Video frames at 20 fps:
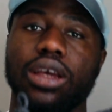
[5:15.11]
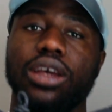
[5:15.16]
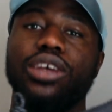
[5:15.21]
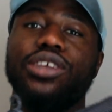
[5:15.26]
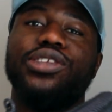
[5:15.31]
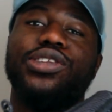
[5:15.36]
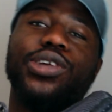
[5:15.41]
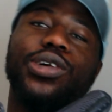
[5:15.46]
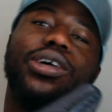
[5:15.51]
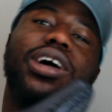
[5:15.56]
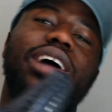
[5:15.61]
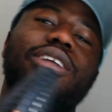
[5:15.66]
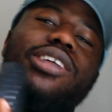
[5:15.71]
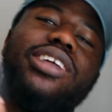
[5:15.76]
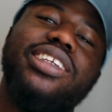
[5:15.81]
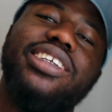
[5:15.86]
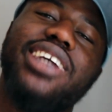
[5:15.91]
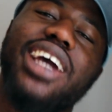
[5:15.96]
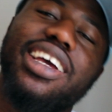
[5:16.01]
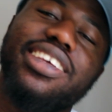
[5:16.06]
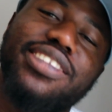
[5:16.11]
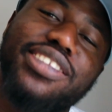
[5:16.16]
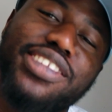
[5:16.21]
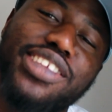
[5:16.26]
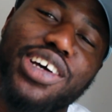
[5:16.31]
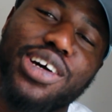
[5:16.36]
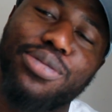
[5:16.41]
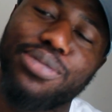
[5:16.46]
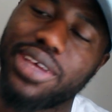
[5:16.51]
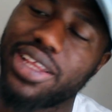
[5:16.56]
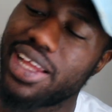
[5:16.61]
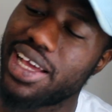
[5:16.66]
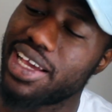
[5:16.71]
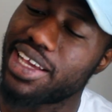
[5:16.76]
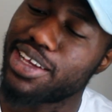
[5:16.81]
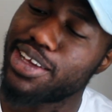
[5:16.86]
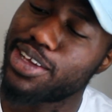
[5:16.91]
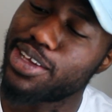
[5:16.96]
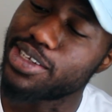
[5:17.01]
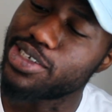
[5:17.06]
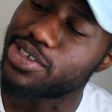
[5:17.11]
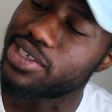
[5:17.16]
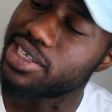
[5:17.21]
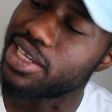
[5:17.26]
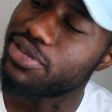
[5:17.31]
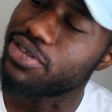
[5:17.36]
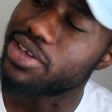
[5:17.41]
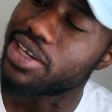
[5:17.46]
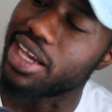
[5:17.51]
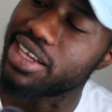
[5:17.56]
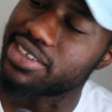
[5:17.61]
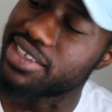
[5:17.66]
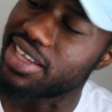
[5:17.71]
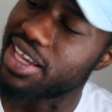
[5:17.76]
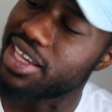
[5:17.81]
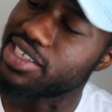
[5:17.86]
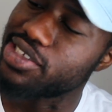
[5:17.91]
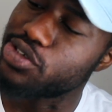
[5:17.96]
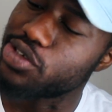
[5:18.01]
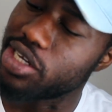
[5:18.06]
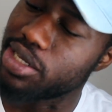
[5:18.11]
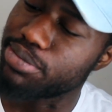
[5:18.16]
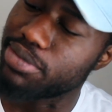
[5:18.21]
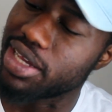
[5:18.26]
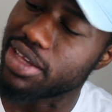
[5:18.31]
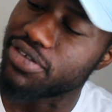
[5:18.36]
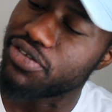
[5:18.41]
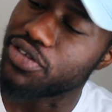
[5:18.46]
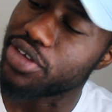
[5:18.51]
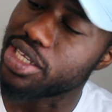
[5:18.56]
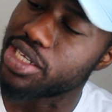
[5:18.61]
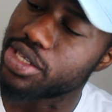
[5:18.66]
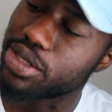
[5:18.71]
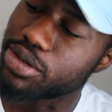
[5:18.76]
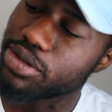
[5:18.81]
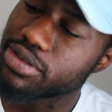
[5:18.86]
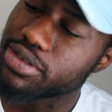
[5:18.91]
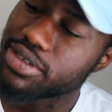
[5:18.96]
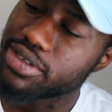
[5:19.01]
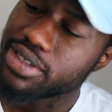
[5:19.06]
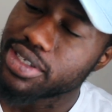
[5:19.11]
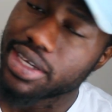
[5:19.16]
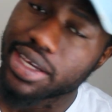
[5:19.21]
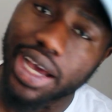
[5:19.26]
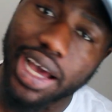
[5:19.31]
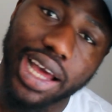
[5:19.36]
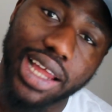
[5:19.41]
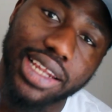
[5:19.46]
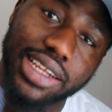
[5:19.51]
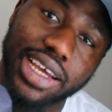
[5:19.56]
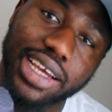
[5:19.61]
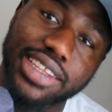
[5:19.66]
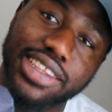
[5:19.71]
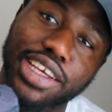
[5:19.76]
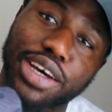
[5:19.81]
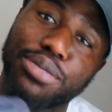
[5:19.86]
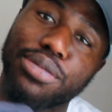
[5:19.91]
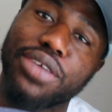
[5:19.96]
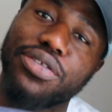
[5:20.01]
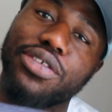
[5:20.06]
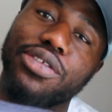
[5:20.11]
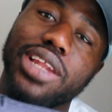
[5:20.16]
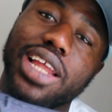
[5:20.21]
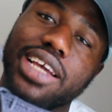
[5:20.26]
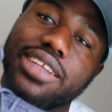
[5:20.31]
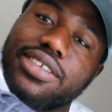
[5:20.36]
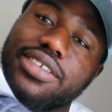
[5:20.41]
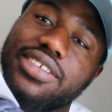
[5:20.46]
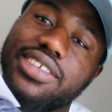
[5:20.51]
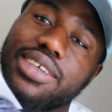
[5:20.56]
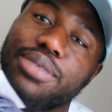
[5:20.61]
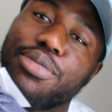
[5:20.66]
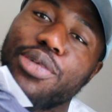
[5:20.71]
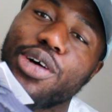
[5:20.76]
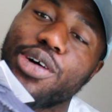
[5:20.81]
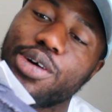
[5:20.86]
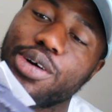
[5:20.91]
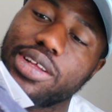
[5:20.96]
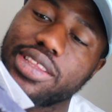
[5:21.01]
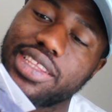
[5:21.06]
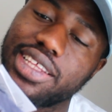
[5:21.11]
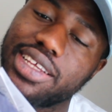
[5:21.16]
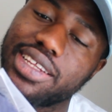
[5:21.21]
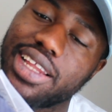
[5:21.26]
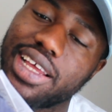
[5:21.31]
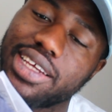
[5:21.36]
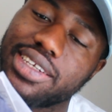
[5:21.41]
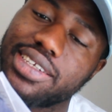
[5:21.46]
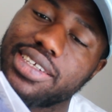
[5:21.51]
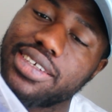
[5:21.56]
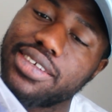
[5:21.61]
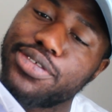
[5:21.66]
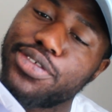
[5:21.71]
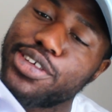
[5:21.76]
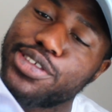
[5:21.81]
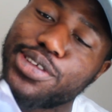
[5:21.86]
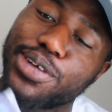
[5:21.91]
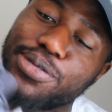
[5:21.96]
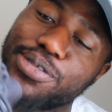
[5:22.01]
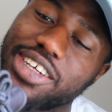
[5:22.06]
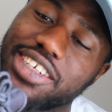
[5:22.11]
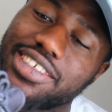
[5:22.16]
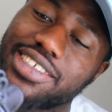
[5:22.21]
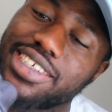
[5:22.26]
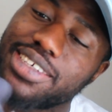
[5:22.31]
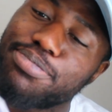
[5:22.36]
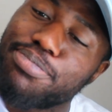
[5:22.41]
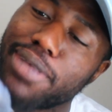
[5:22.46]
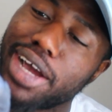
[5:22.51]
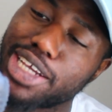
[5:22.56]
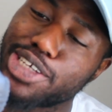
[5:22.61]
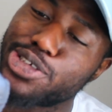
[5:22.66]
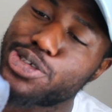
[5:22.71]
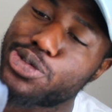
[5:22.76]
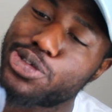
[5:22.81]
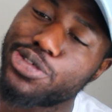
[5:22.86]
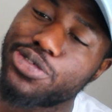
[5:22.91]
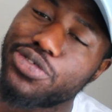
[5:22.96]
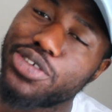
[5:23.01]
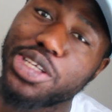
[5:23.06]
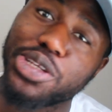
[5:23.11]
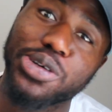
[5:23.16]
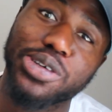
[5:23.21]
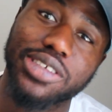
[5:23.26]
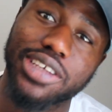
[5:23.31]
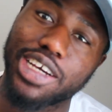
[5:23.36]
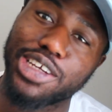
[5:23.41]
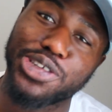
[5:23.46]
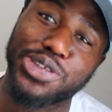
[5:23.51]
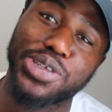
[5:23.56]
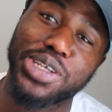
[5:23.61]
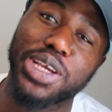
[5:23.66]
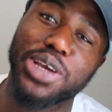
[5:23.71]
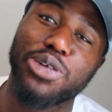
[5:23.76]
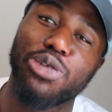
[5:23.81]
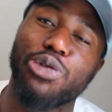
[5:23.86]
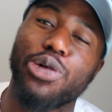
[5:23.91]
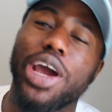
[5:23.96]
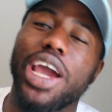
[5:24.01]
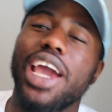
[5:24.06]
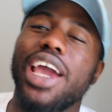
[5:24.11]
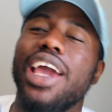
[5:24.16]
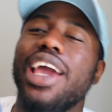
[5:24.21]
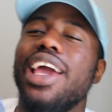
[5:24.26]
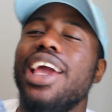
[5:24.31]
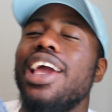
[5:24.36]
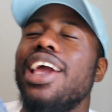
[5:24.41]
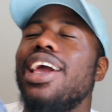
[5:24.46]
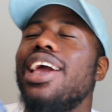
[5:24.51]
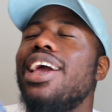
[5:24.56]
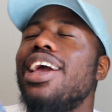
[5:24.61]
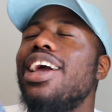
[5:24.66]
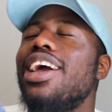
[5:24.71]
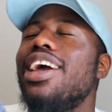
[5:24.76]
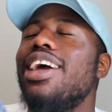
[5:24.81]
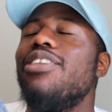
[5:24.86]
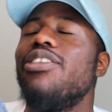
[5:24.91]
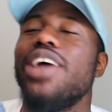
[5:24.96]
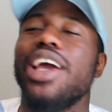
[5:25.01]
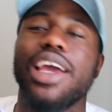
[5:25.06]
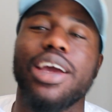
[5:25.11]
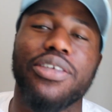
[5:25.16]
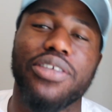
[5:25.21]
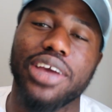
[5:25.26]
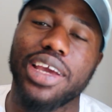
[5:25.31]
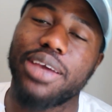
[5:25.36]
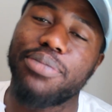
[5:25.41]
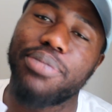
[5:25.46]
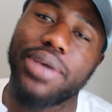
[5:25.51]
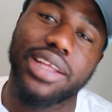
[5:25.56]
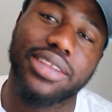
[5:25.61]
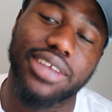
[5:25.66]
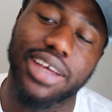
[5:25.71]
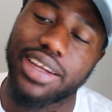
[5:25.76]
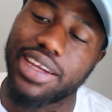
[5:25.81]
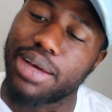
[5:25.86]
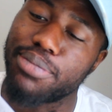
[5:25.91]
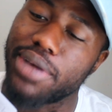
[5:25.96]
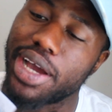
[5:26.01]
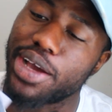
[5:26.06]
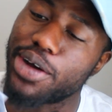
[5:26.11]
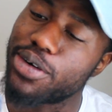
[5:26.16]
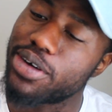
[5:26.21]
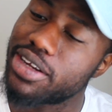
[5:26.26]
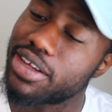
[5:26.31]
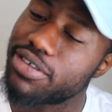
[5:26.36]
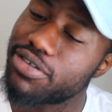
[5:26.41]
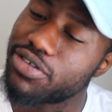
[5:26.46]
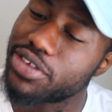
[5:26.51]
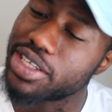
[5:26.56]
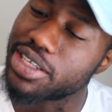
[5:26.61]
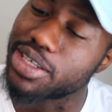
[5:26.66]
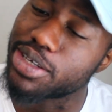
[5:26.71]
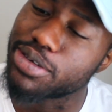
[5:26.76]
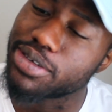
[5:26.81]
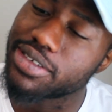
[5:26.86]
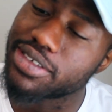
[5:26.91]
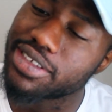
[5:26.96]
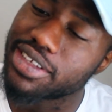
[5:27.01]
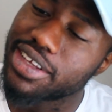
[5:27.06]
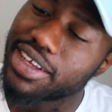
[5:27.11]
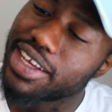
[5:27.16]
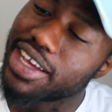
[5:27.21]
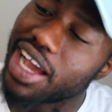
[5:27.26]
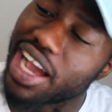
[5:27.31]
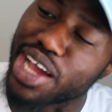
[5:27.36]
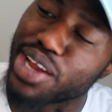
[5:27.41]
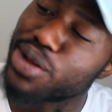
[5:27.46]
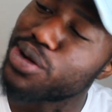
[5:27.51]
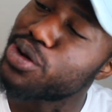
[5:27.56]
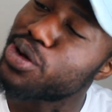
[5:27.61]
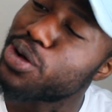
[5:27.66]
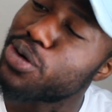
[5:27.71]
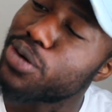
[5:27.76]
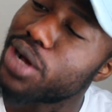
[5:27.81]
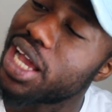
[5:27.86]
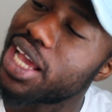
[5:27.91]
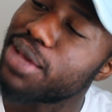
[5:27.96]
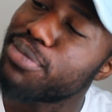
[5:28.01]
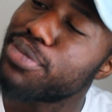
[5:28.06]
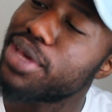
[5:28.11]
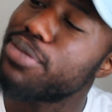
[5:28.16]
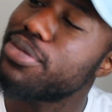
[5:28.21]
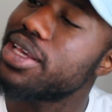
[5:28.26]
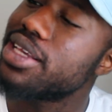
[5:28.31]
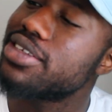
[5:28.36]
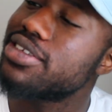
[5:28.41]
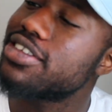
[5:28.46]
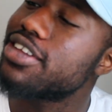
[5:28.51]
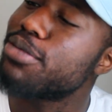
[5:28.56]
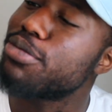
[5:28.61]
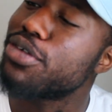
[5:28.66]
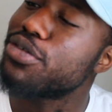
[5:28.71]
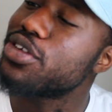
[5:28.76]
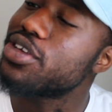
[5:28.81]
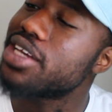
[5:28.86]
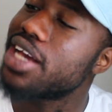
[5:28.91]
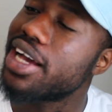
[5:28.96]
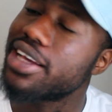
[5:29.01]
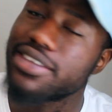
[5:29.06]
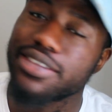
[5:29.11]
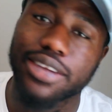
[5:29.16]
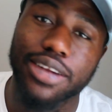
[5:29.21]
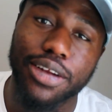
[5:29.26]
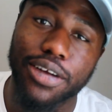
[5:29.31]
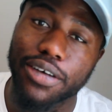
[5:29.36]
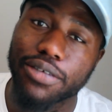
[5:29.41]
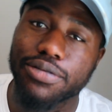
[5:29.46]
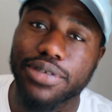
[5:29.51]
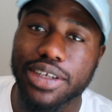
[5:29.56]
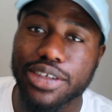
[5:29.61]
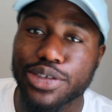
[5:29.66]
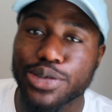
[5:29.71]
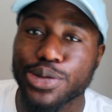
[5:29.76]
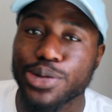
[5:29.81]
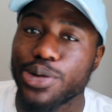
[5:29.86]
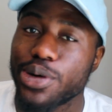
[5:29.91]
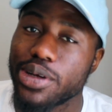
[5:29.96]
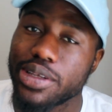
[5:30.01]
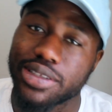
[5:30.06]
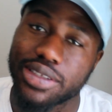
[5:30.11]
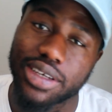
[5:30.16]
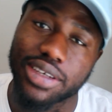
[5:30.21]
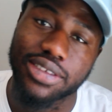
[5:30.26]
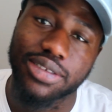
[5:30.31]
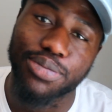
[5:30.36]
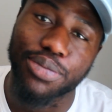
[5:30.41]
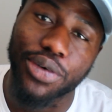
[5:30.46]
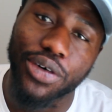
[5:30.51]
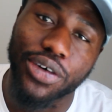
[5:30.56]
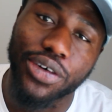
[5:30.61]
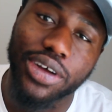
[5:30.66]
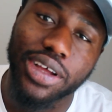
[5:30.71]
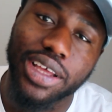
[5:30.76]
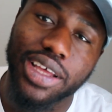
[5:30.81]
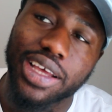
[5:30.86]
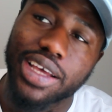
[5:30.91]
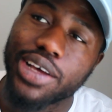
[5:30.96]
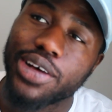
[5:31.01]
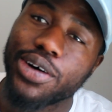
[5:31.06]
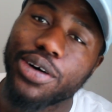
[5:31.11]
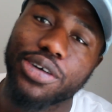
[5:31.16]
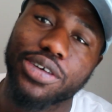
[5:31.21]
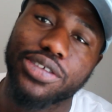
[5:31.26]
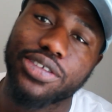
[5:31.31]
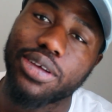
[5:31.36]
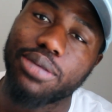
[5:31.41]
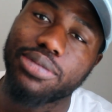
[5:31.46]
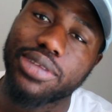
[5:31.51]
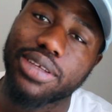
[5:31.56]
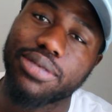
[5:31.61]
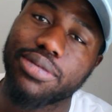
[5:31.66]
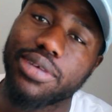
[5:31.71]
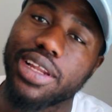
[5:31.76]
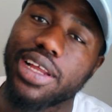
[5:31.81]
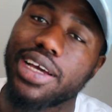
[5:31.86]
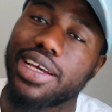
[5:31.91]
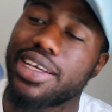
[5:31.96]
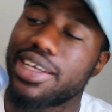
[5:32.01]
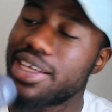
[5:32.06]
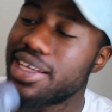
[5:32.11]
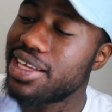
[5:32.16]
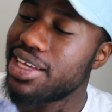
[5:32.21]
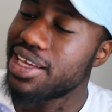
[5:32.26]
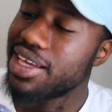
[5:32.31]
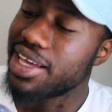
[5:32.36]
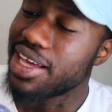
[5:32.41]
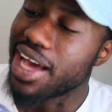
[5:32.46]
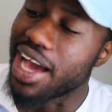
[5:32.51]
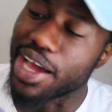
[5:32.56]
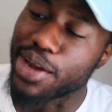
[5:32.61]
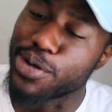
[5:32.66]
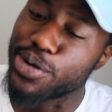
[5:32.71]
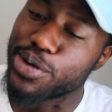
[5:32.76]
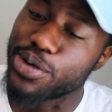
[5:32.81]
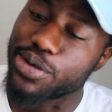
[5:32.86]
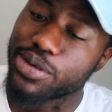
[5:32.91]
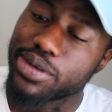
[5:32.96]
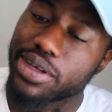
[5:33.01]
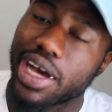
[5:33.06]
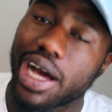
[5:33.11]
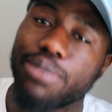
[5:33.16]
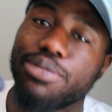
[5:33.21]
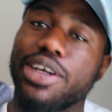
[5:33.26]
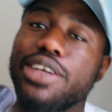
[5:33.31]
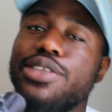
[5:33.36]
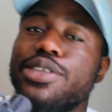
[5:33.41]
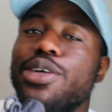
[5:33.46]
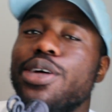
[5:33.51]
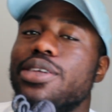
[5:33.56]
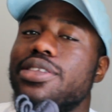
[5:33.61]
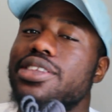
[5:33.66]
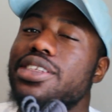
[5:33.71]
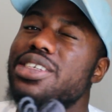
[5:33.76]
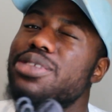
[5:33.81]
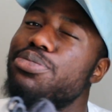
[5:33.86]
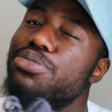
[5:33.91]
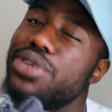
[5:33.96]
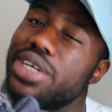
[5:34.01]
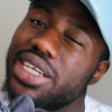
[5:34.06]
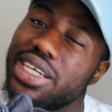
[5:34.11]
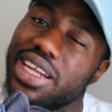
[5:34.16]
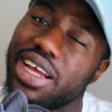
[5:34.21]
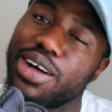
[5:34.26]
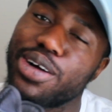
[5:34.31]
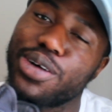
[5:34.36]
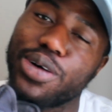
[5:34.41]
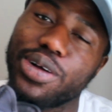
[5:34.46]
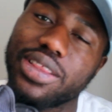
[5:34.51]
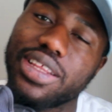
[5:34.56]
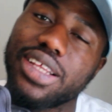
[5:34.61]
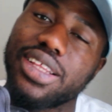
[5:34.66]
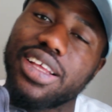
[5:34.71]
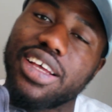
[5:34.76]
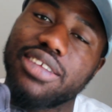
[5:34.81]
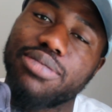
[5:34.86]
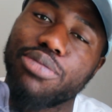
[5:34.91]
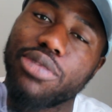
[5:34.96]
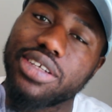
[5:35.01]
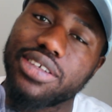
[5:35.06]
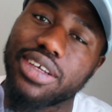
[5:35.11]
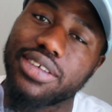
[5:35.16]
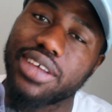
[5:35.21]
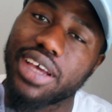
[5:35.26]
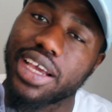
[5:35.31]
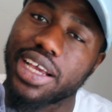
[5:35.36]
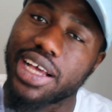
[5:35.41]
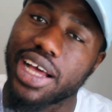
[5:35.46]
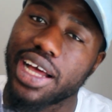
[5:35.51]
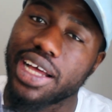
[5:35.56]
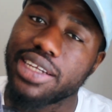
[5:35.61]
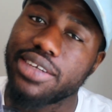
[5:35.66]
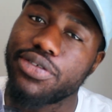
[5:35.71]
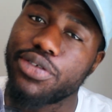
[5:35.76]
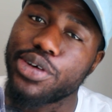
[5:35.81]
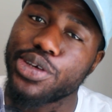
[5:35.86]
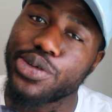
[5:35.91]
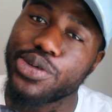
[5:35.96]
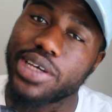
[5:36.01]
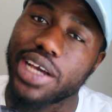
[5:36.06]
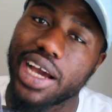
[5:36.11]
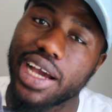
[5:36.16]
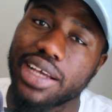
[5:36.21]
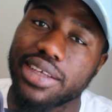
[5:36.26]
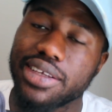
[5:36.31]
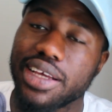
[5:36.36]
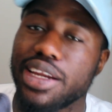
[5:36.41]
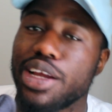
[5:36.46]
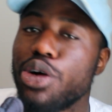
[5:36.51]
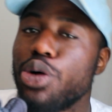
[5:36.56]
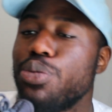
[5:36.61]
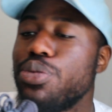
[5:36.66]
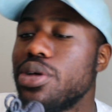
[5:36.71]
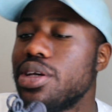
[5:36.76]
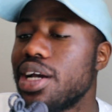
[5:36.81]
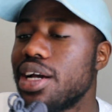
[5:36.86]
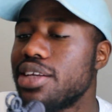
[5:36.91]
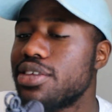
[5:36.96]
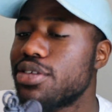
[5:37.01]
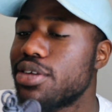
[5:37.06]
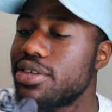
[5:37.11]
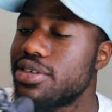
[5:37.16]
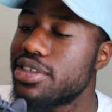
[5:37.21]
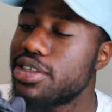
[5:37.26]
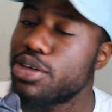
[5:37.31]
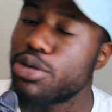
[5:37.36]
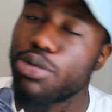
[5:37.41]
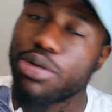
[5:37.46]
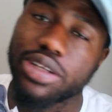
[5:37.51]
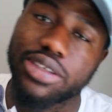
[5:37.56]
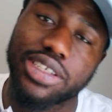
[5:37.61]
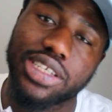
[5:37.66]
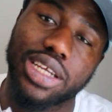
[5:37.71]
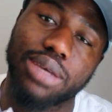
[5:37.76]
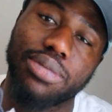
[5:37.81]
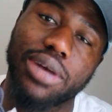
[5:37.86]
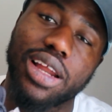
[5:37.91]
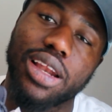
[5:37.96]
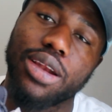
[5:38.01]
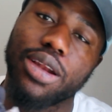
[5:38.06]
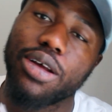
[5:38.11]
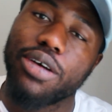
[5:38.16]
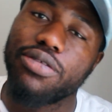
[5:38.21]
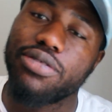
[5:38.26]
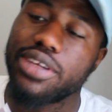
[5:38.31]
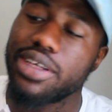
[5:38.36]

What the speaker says: So I want you guys to tell me like if you guys are enjoying my videos, and like tell me if you like to see more content like this. For some reason my shoe videos are doing way better than my other videos. I don't know why. Maybe some of you guys love the shoe content more or something, but like I don't know. I'm going to continue bringing out content as much as I can for you guys, and I hope you guys continue watching them and love